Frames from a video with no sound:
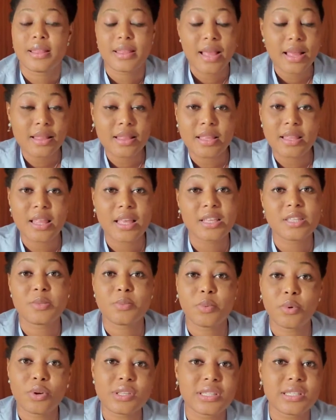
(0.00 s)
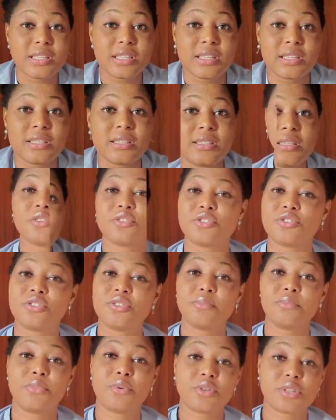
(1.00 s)
Then the next point is why you
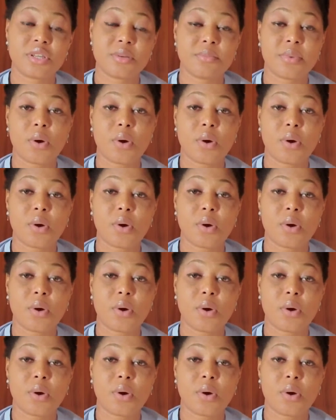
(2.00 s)
shouldn't bother